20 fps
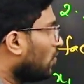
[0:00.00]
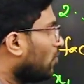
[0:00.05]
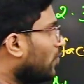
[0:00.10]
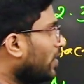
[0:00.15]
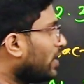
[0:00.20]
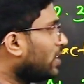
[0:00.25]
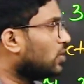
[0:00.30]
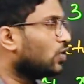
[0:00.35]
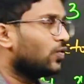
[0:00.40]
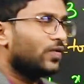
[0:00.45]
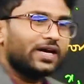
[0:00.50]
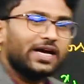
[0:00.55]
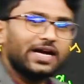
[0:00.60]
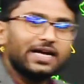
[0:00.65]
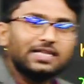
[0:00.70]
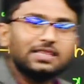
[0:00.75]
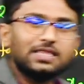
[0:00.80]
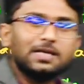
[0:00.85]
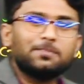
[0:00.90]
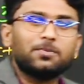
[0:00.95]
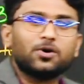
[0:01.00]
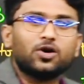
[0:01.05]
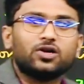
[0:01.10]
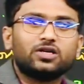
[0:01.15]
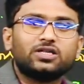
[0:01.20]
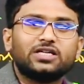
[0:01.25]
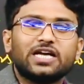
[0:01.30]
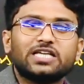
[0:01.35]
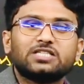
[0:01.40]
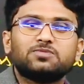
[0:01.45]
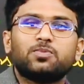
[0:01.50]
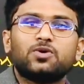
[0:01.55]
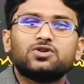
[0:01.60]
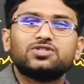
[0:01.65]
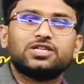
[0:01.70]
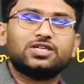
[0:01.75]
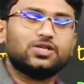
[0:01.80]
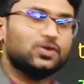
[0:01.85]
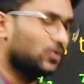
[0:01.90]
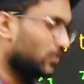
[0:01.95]
When do we get the product as
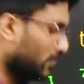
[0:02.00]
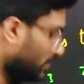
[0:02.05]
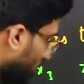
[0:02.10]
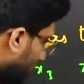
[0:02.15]
positive?